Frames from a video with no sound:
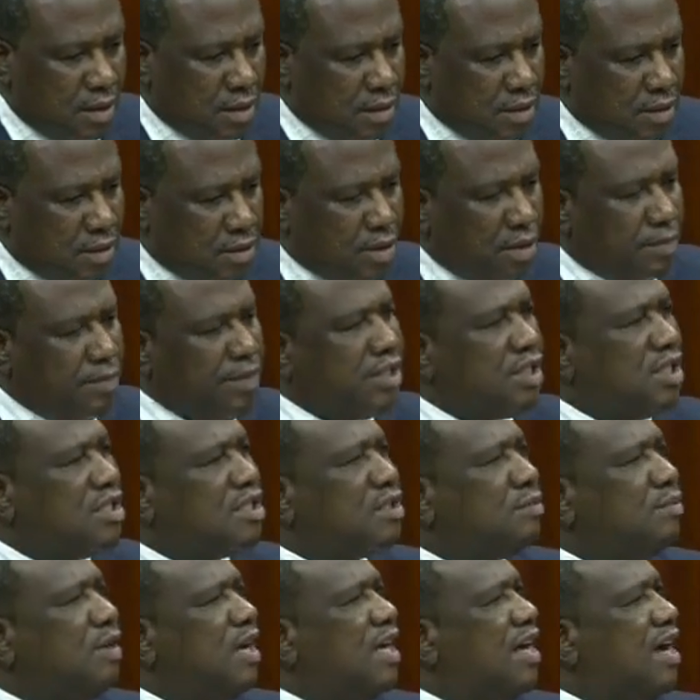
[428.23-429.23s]
So, Mr.
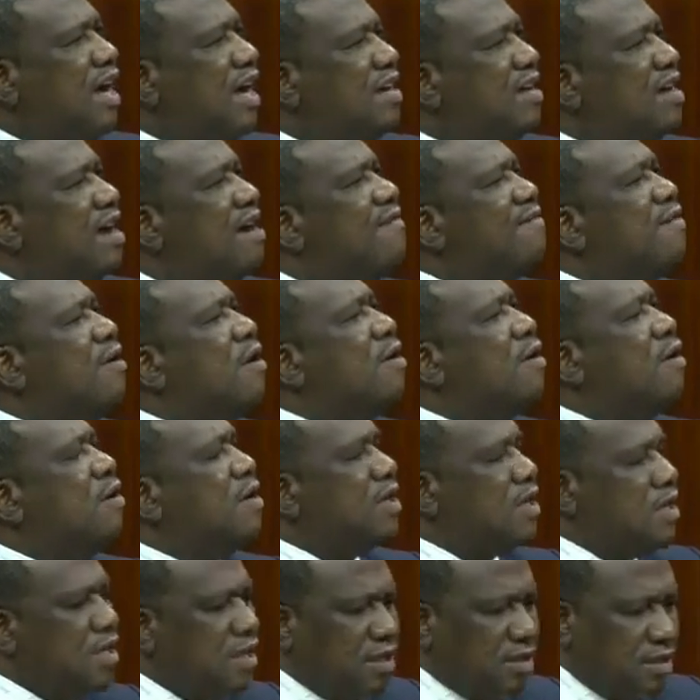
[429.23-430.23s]
Speaker, I therefore
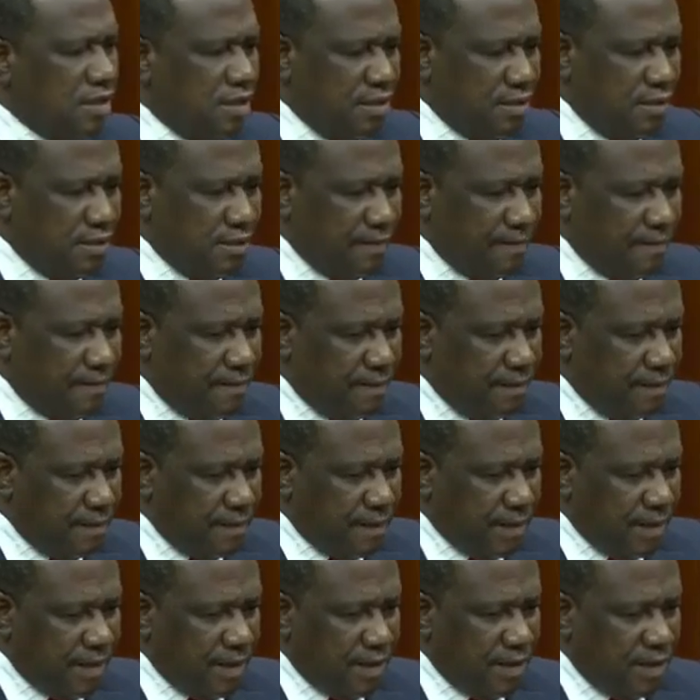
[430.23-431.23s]
concur
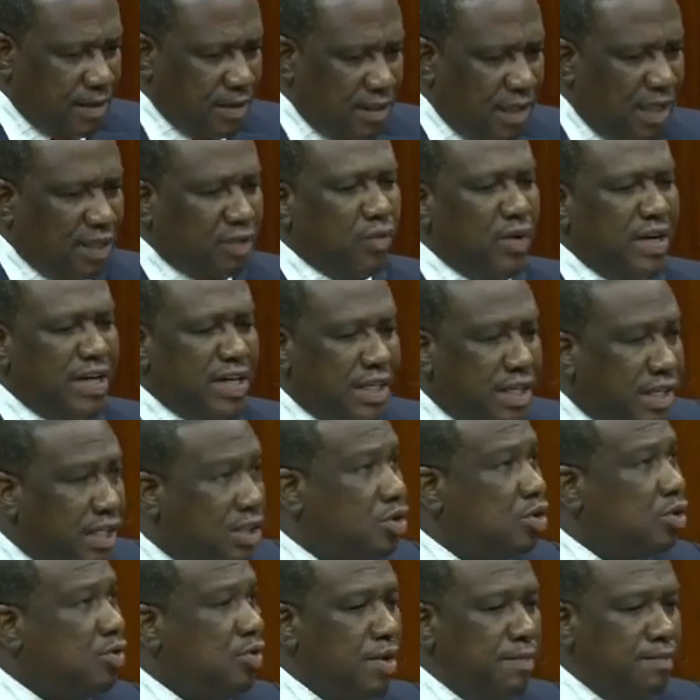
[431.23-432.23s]
that we
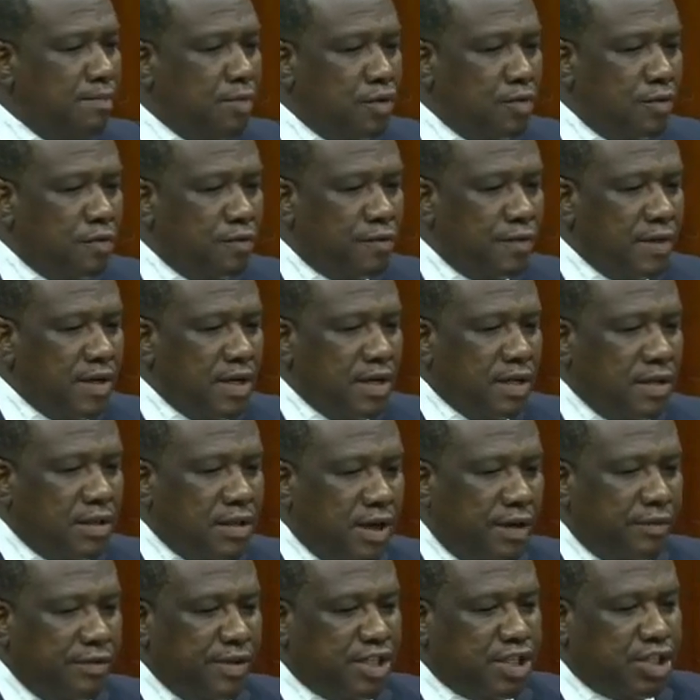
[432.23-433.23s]
need to remove
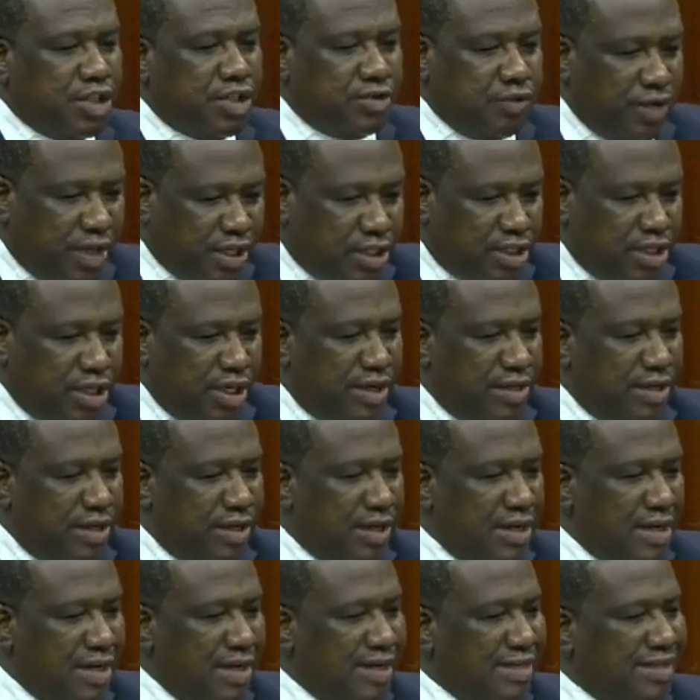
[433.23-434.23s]
the restriction
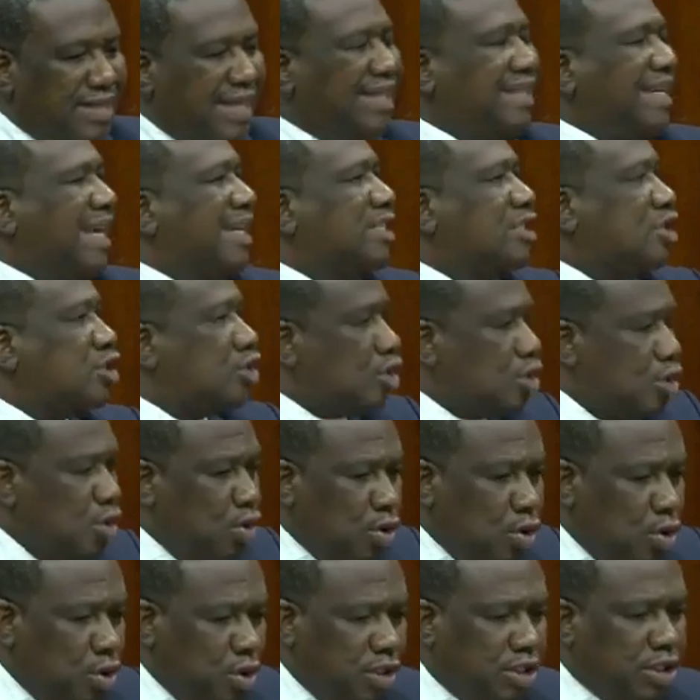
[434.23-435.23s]
that
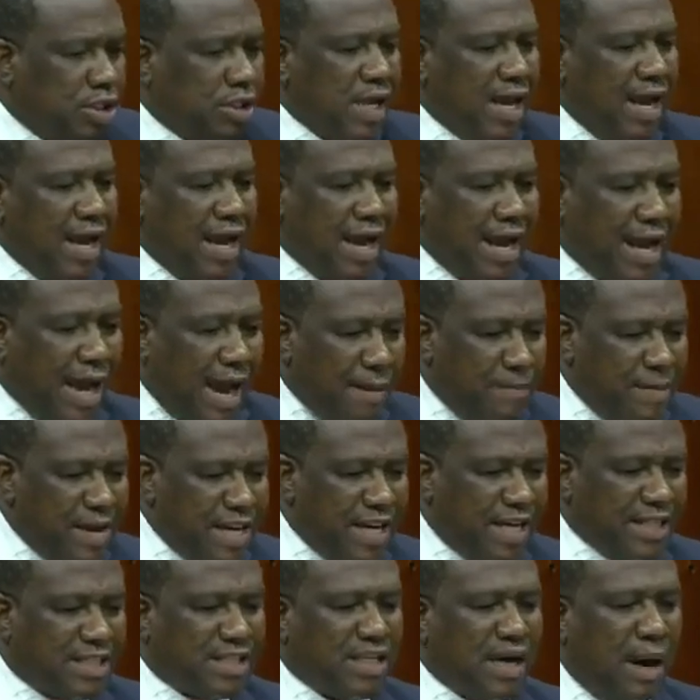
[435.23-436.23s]
excludes
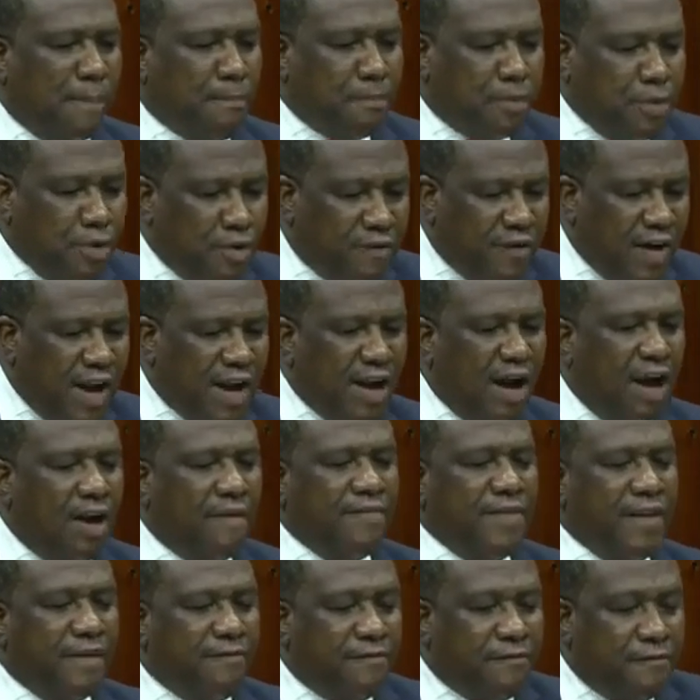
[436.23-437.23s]
Cabinet's approval
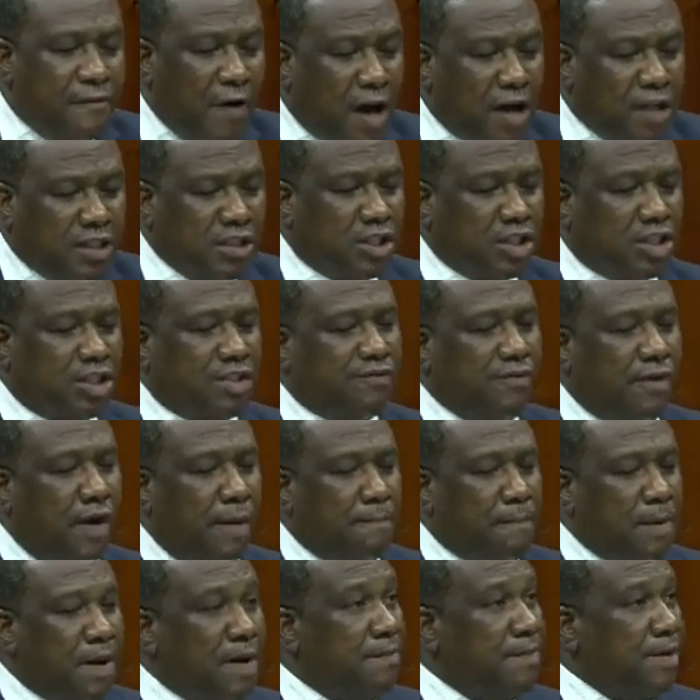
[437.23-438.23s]
of the funds for
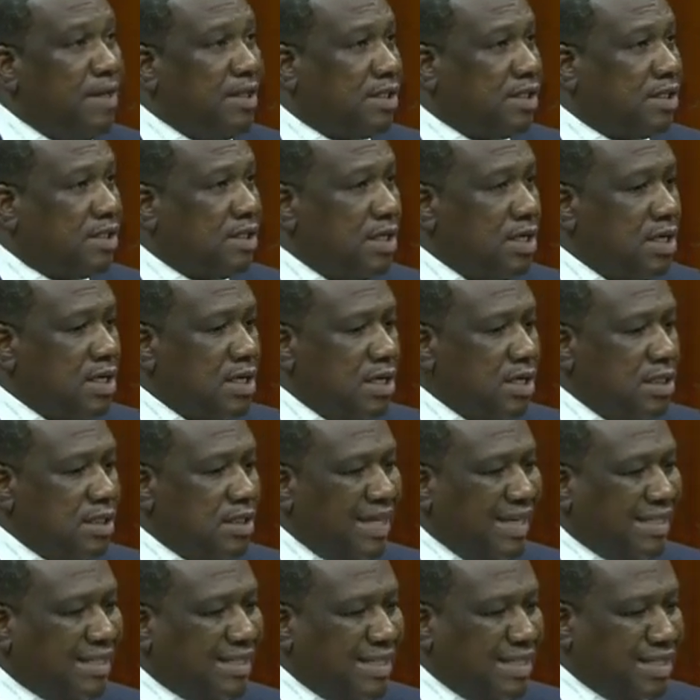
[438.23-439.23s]
purpose
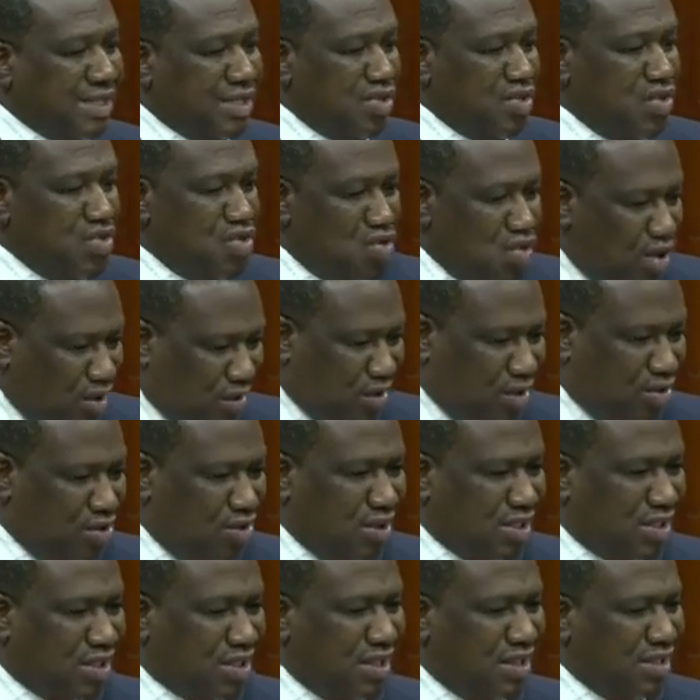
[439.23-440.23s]
that is not
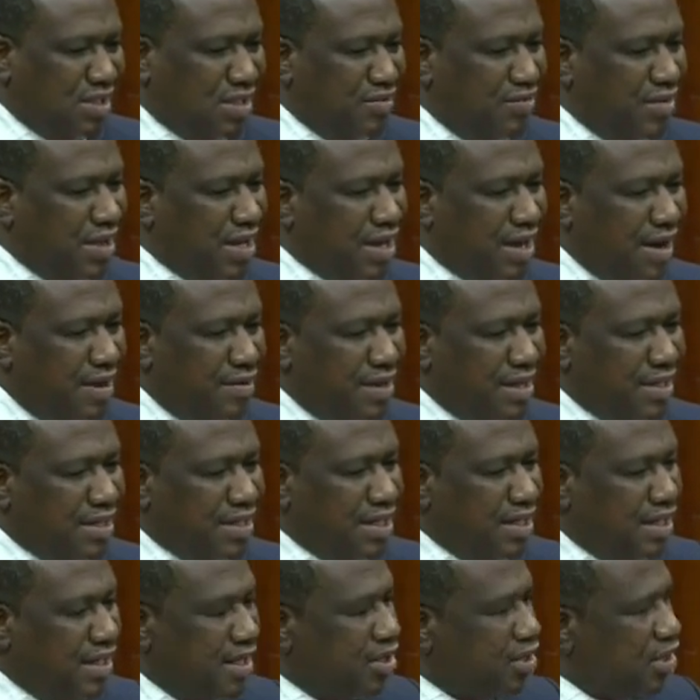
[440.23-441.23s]
considered recurrent
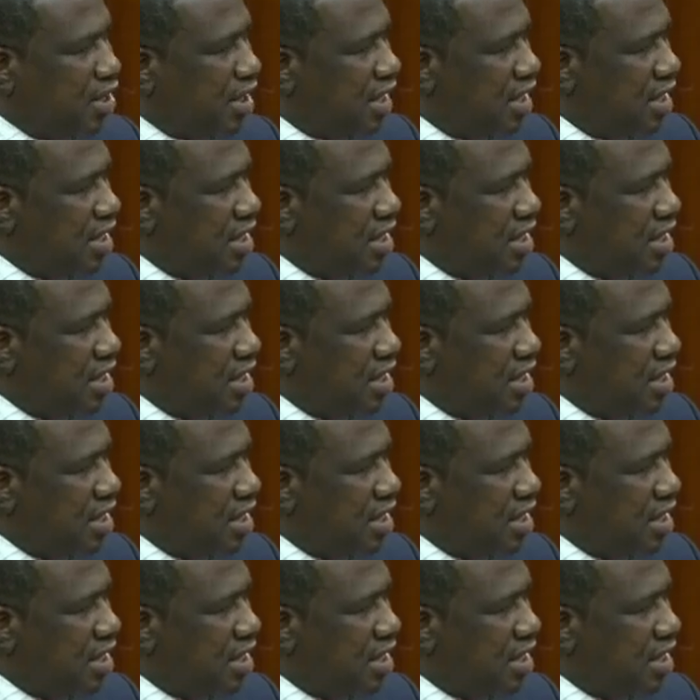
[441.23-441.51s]
in nature,